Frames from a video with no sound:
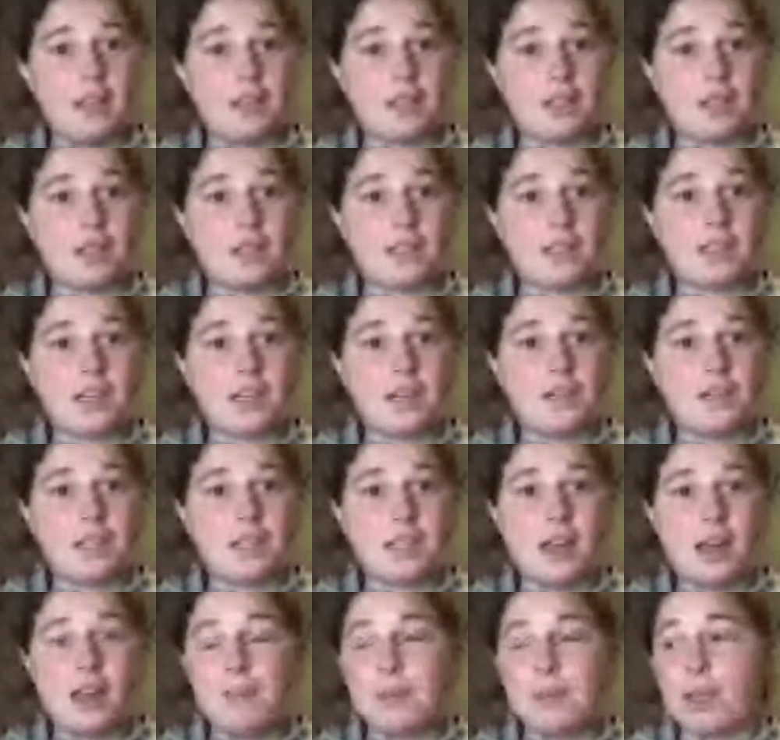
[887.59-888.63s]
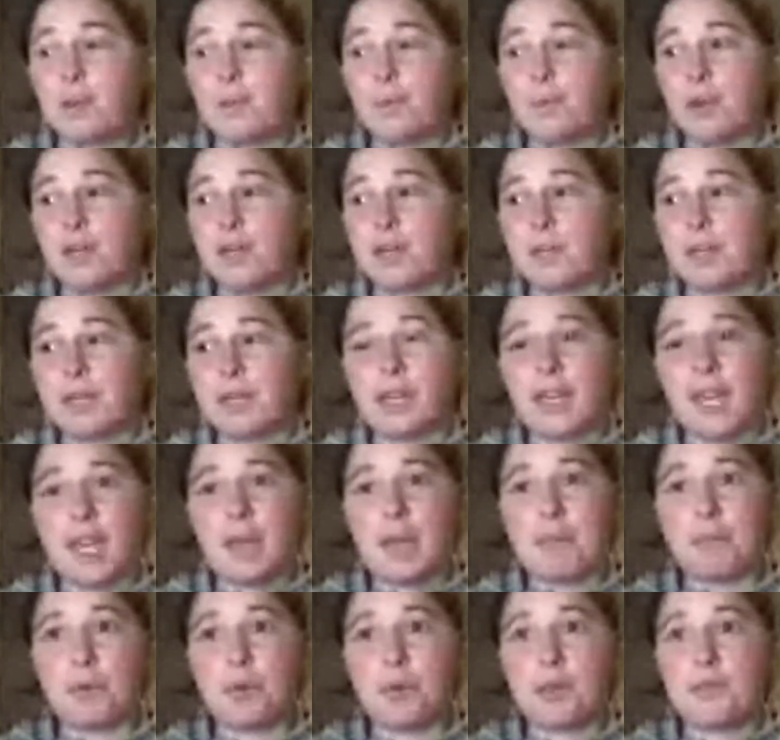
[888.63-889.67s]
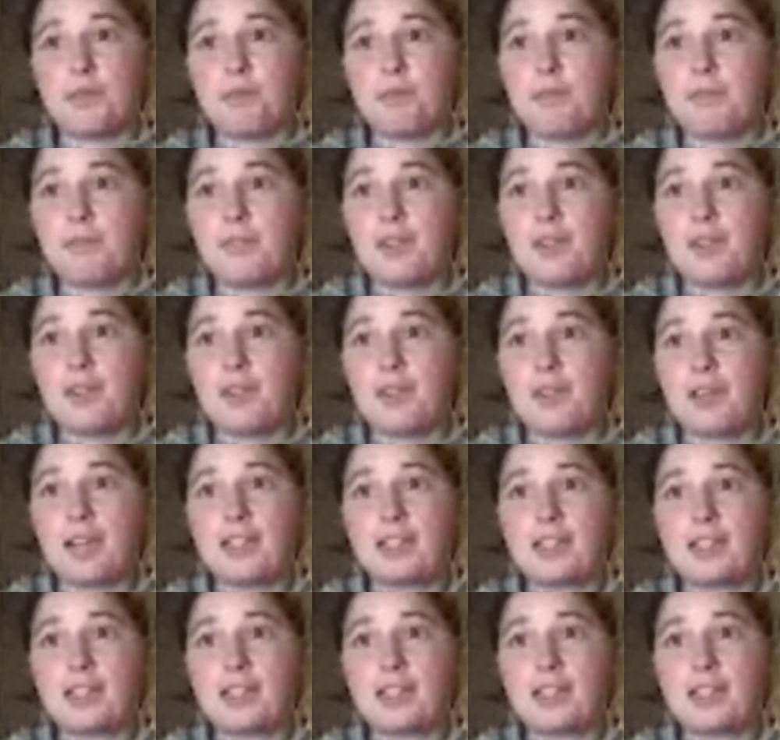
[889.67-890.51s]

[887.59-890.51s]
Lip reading: we're going to make a game board. That sounds way more fun.